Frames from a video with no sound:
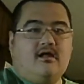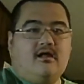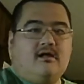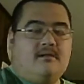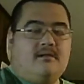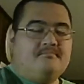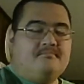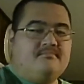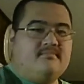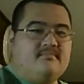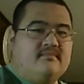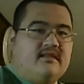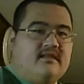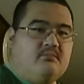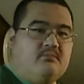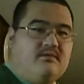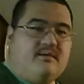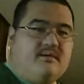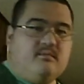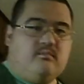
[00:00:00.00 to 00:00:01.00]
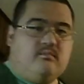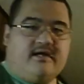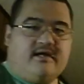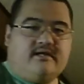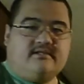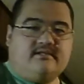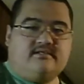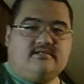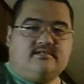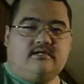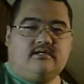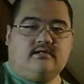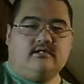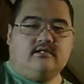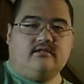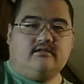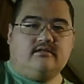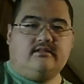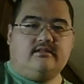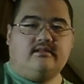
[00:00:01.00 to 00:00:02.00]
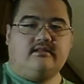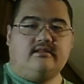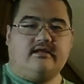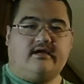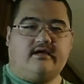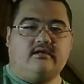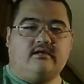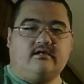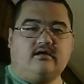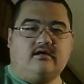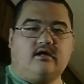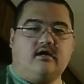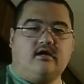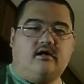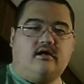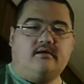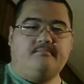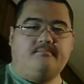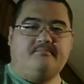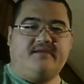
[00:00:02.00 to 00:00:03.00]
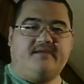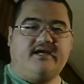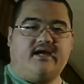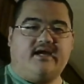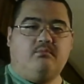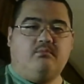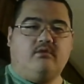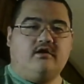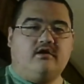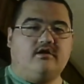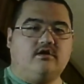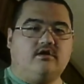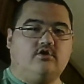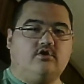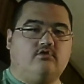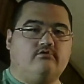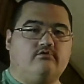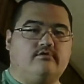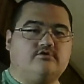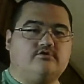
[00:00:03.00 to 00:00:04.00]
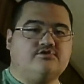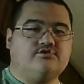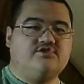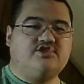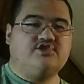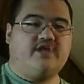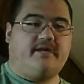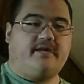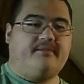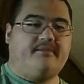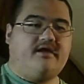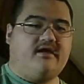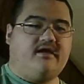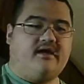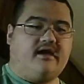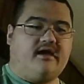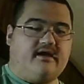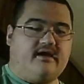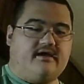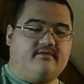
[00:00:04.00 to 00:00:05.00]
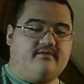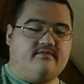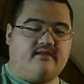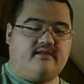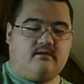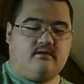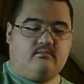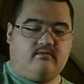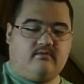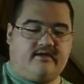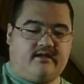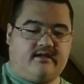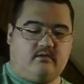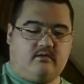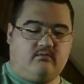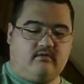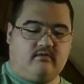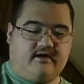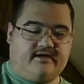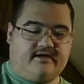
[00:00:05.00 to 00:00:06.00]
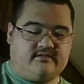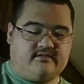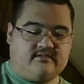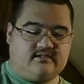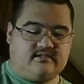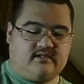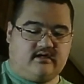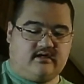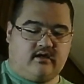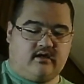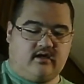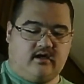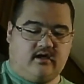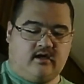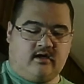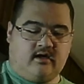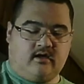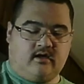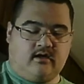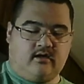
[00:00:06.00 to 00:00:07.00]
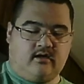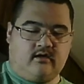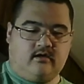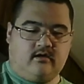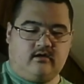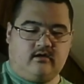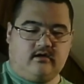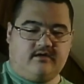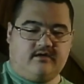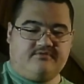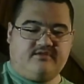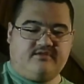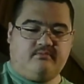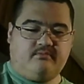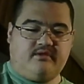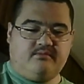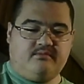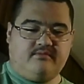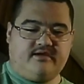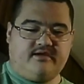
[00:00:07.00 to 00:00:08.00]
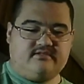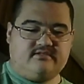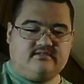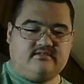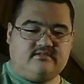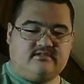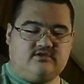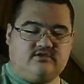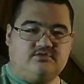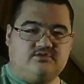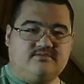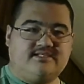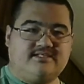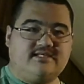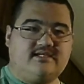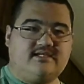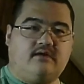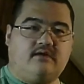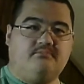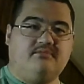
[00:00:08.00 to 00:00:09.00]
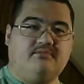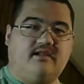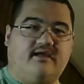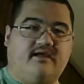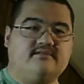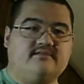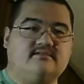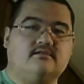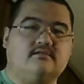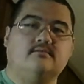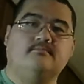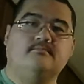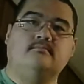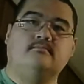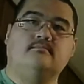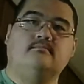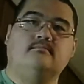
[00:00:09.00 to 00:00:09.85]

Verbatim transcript: um. Then we went then uh, Big Guy wanted to go grocery shopping, and then we went. Uh, and then we went to a sit-down place.